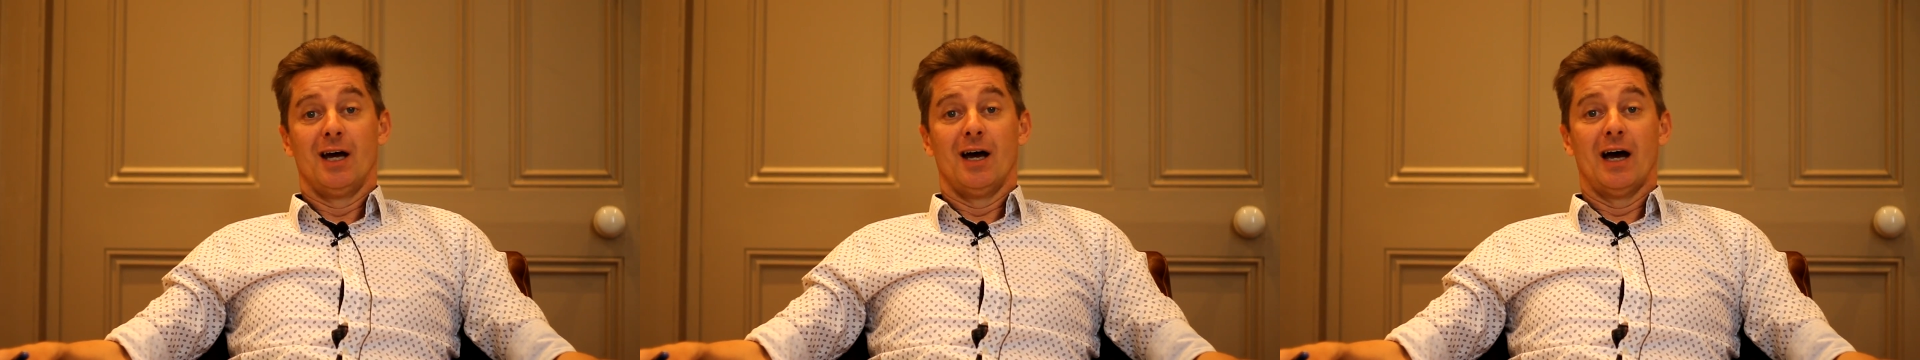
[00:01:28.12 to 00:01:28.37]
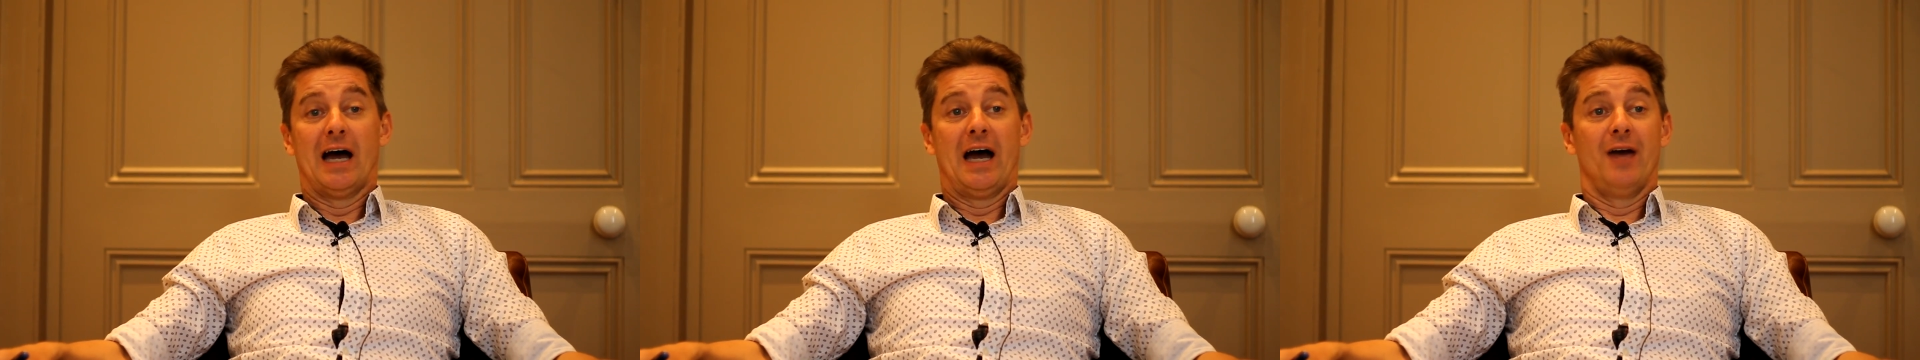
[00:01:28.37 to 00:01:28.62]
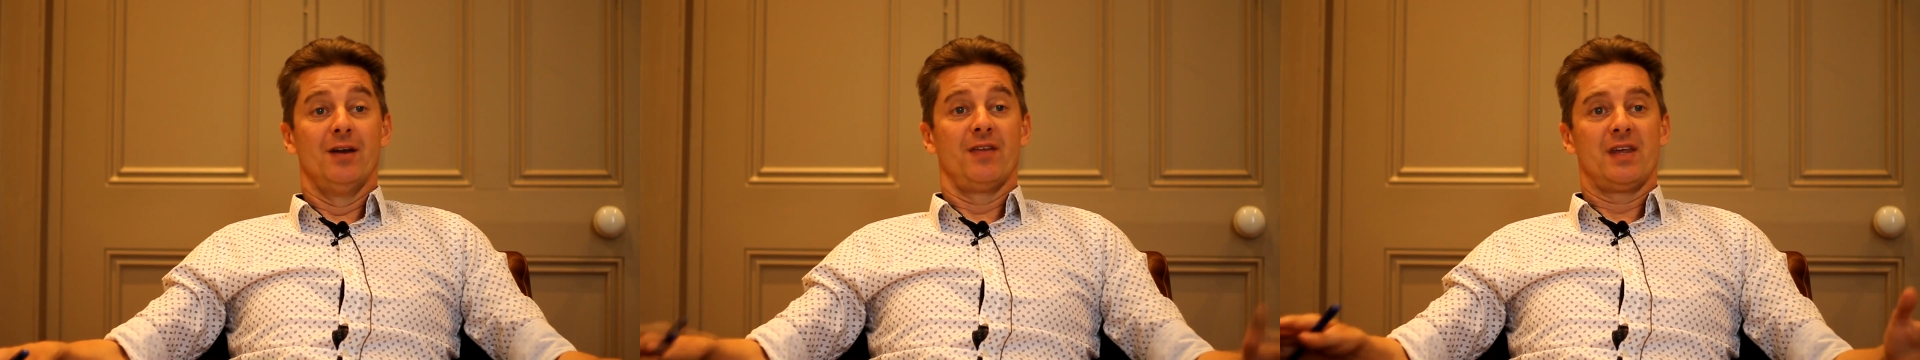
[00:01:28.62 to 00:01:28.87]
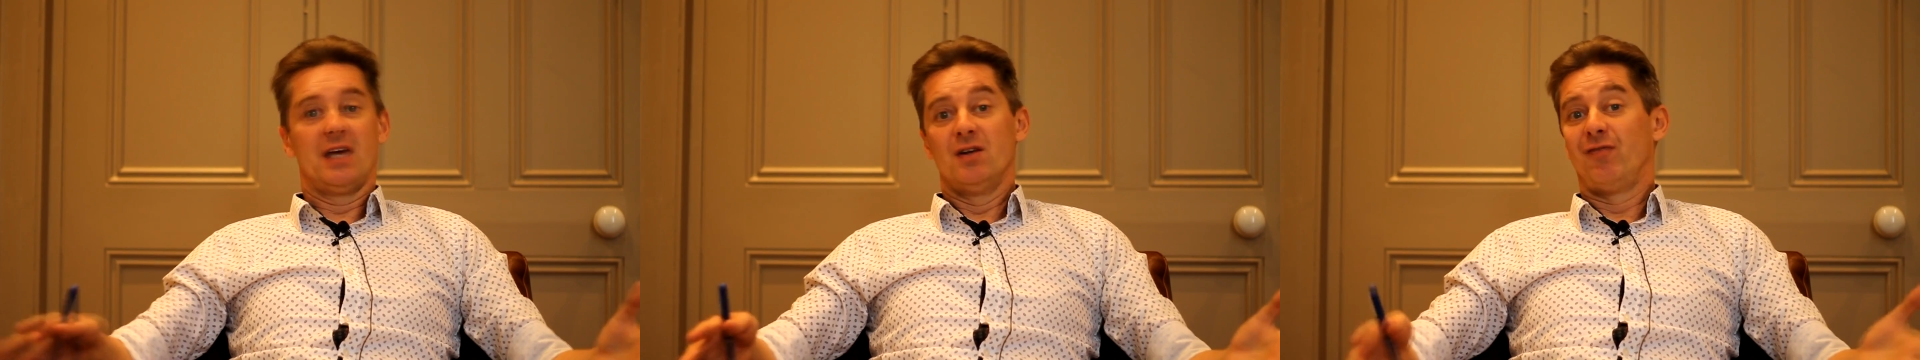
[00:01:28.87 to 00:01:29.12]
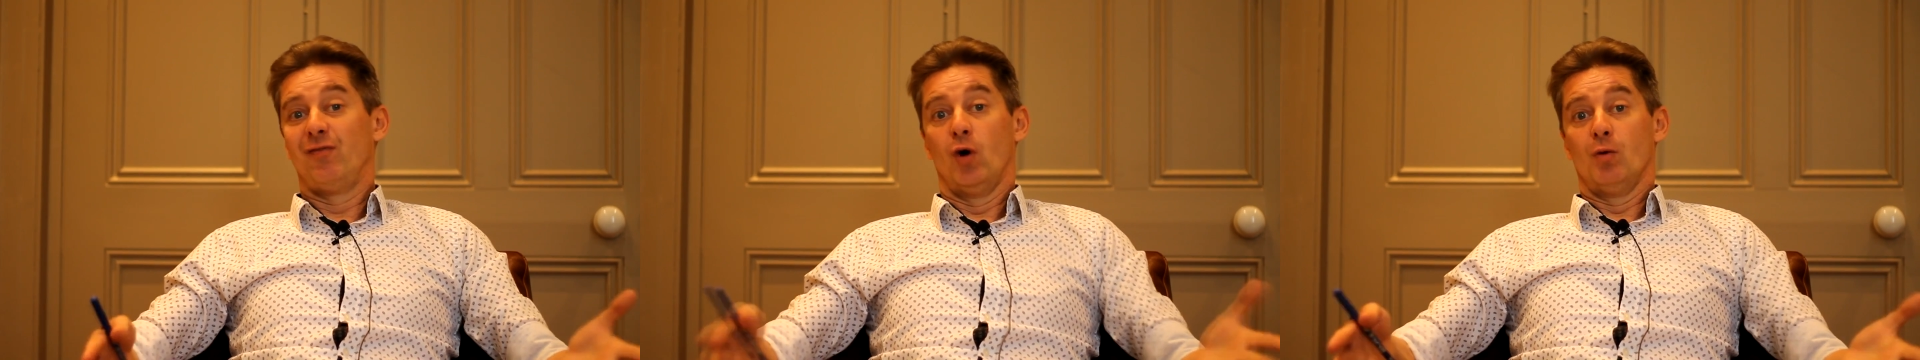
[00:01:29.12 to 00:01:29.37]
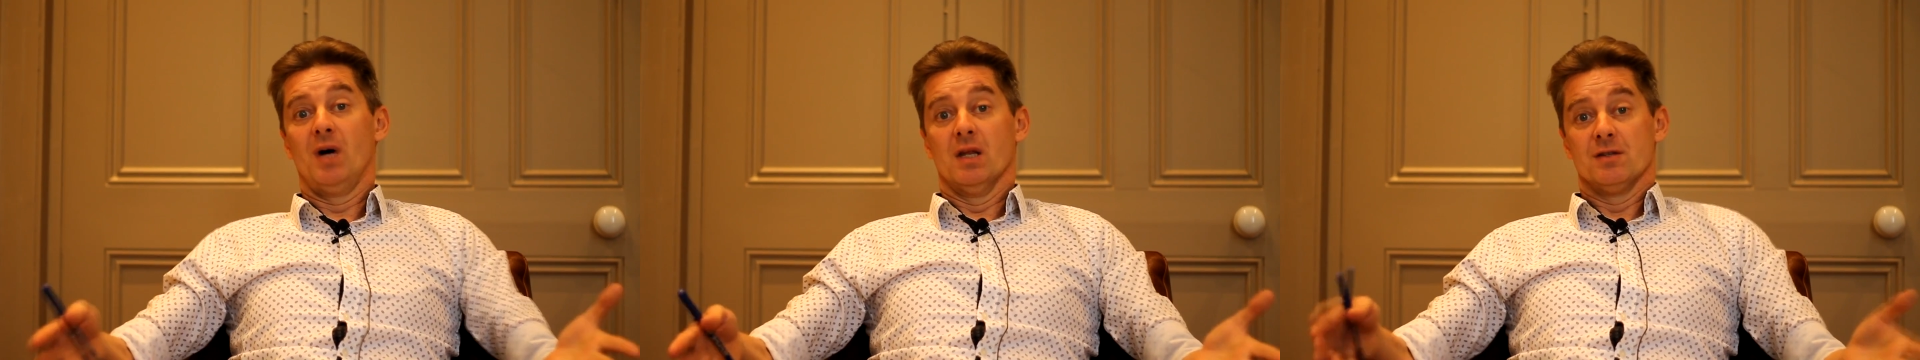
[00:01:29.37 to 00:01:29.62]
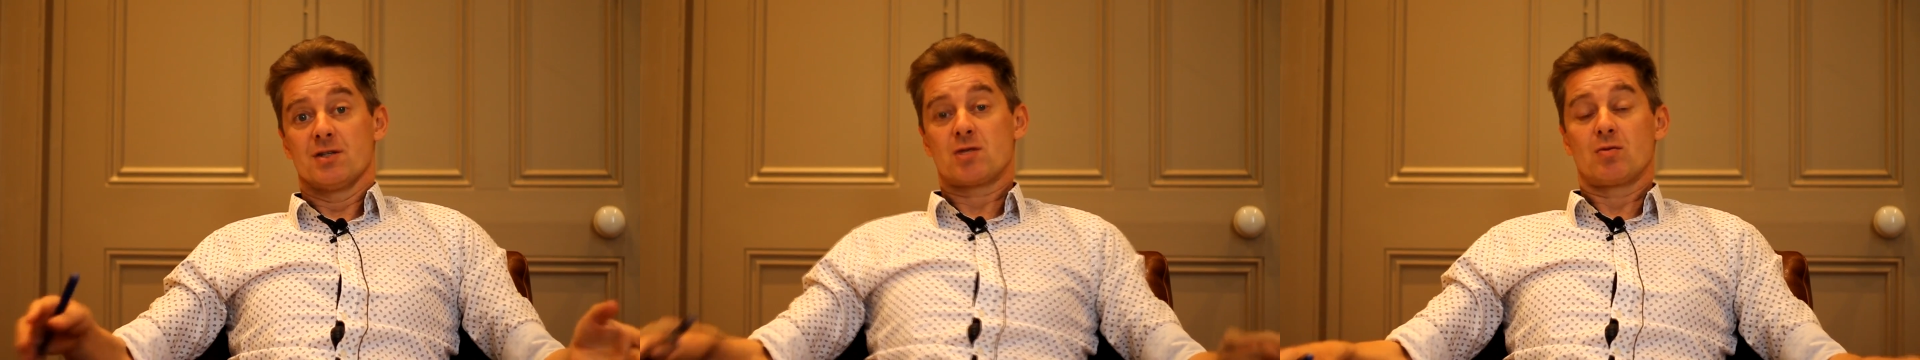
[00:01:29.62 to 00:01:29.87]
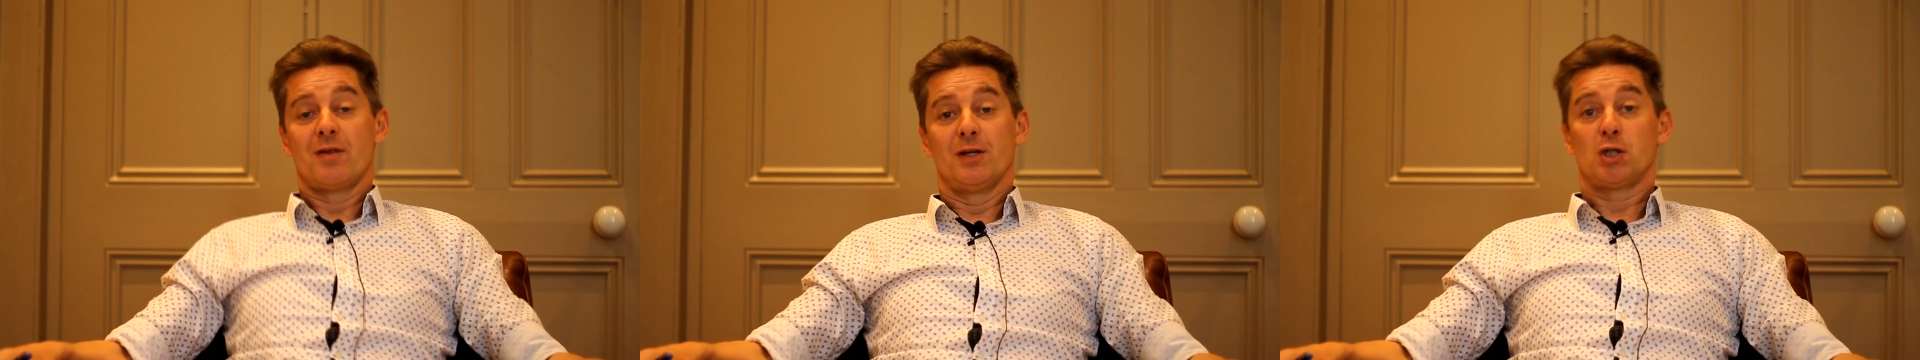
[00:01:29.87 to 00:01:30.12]
And at the end of 4 months,
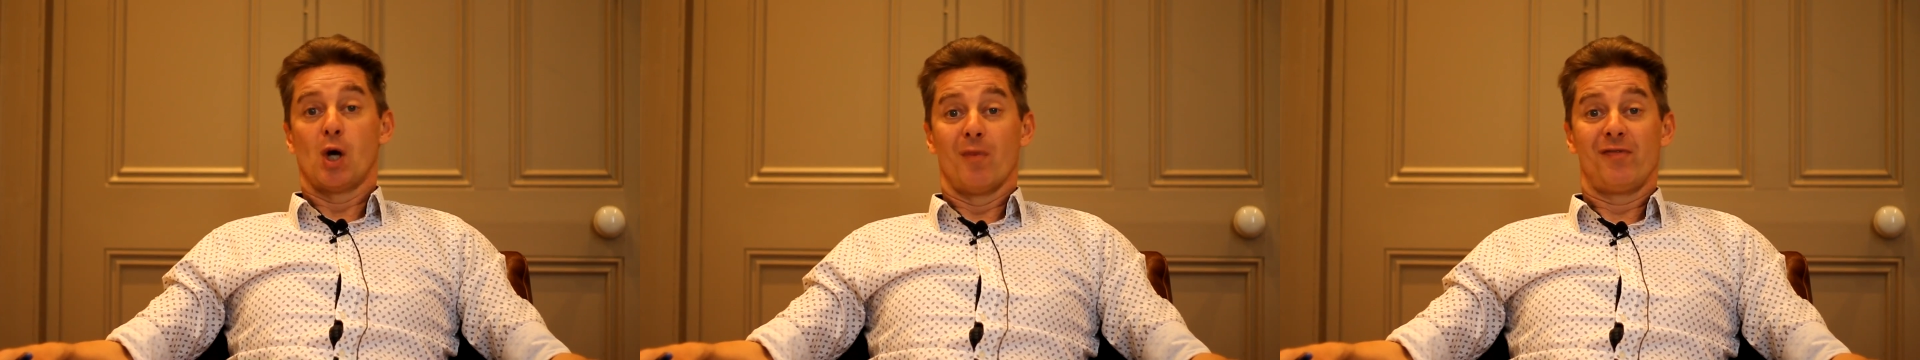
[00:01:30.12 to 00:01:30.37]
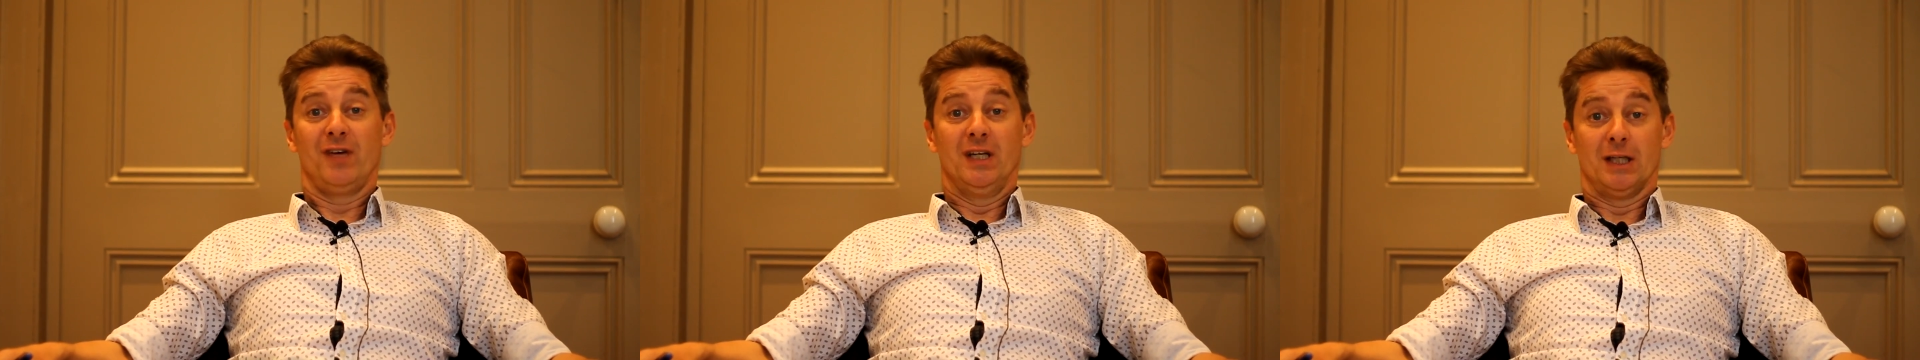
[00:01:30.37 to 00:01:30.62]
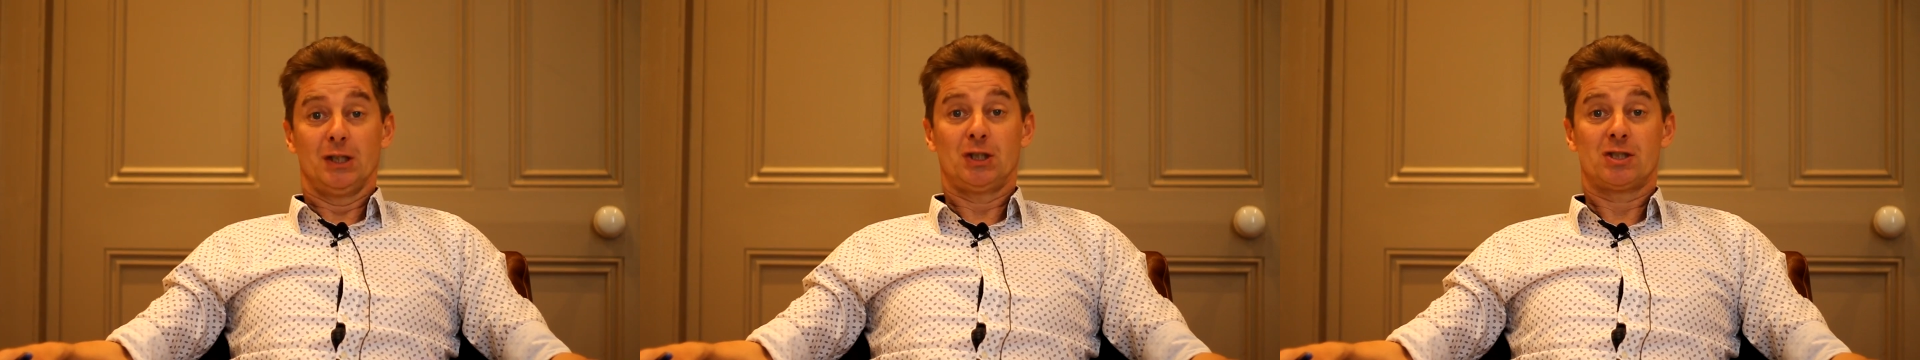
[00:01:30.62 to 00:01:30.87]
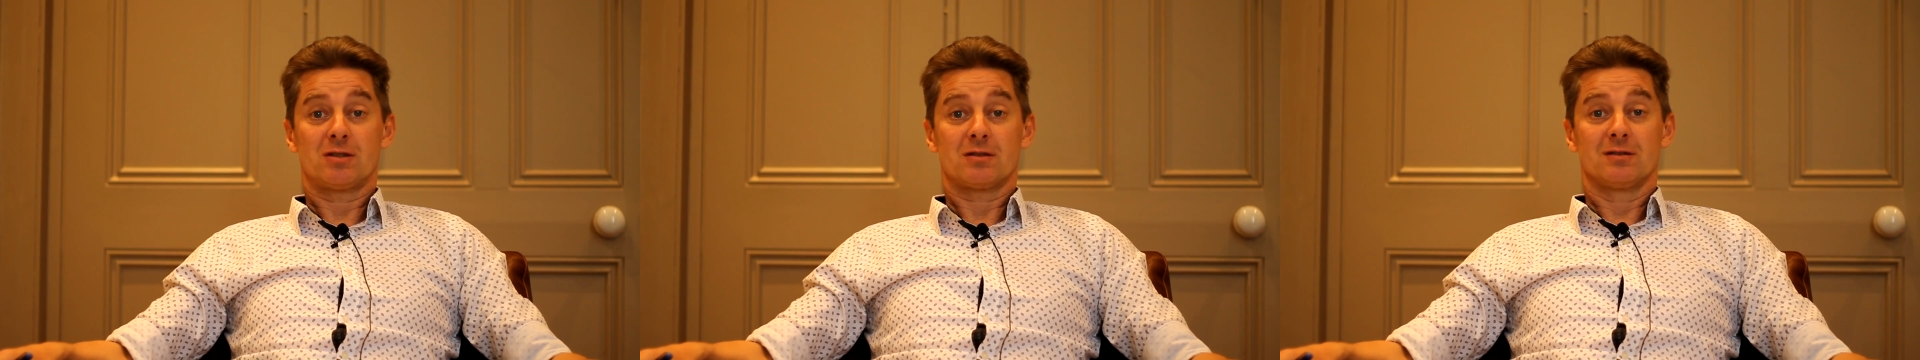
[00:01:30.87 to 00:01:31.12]
when the job finished,